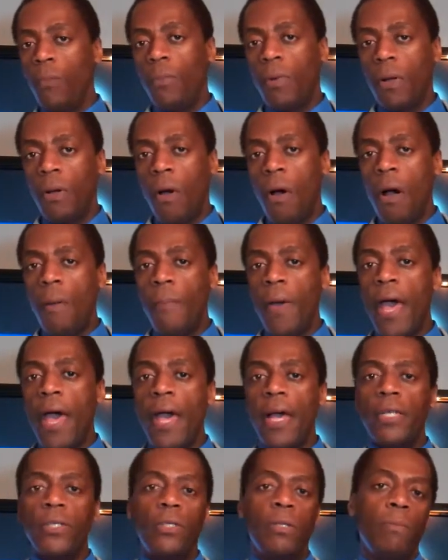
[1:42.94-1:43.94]
gone
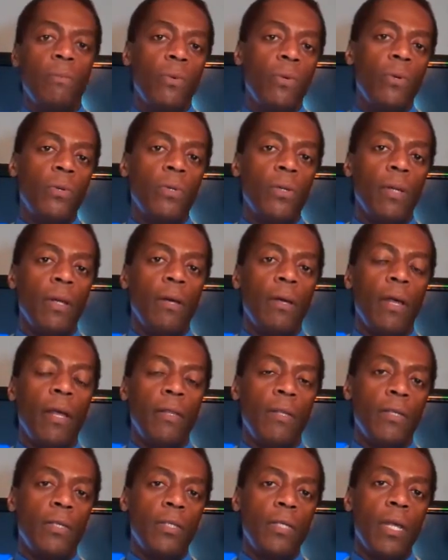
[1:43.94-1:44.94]
past the moon and
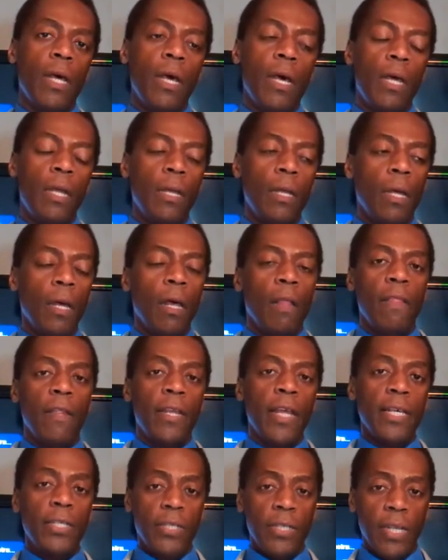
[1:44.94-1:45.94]
the sun, the
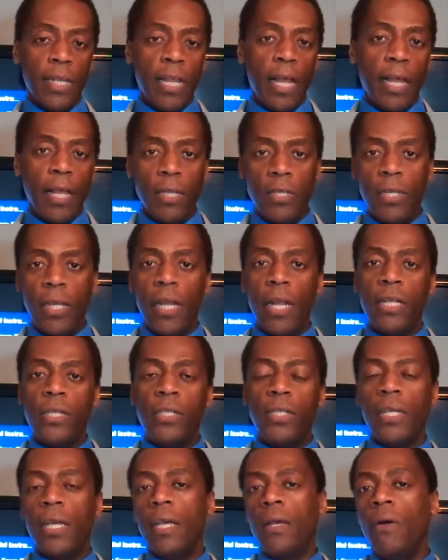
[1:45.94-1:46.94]
next thing, like I said, I
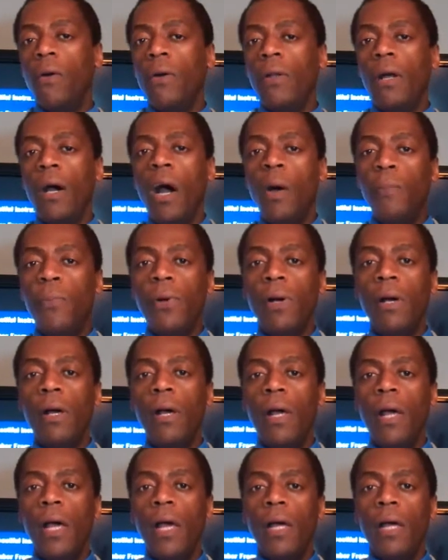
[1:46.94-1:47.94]
seen on the upper
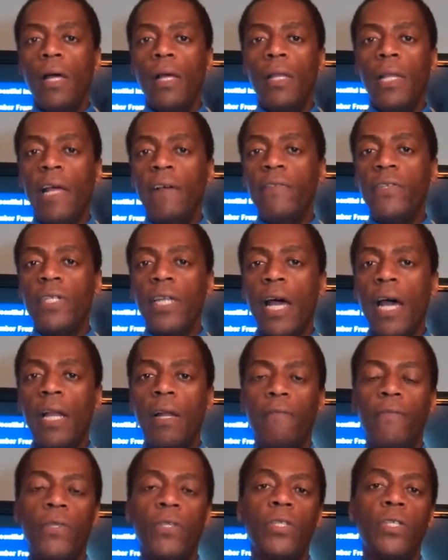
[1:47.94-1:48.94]
left side
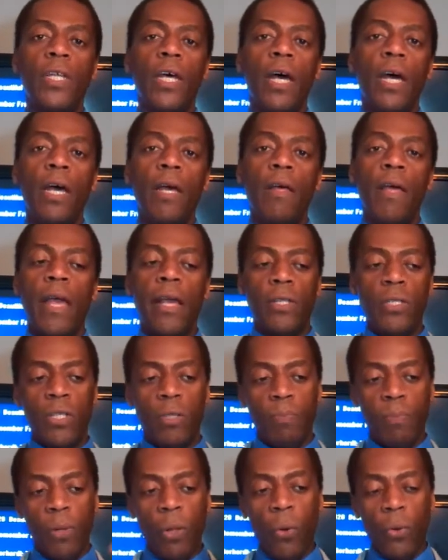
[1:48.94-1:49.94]
of the sun
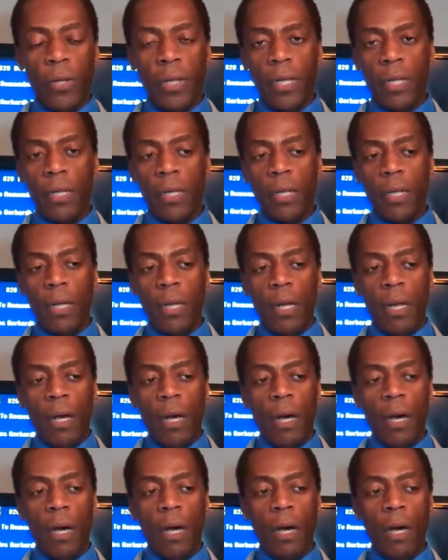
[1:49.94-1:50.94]
exploded
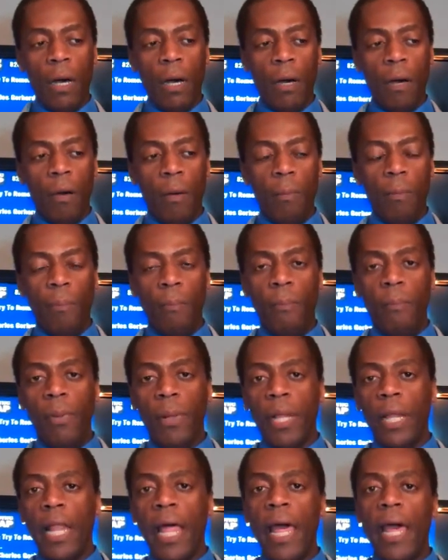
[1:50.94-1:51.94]

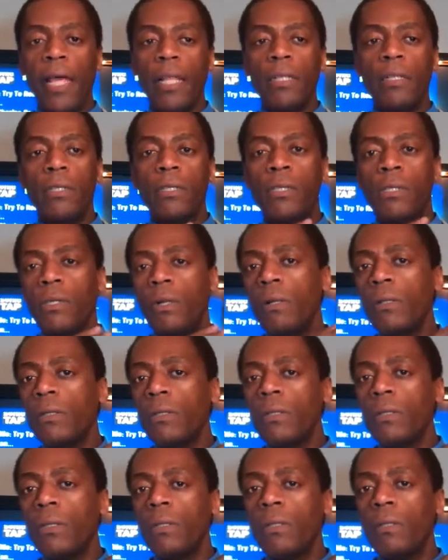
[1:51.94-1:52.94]
black
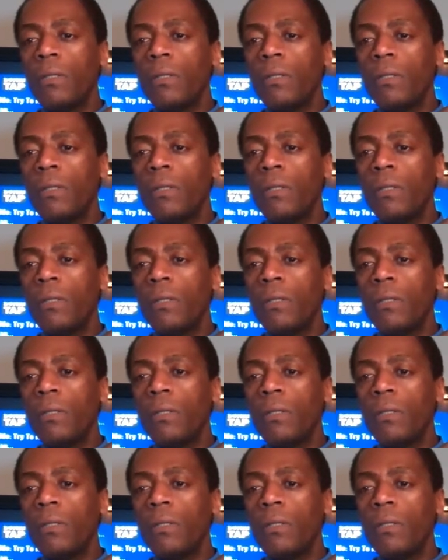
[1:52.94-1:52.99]
soot,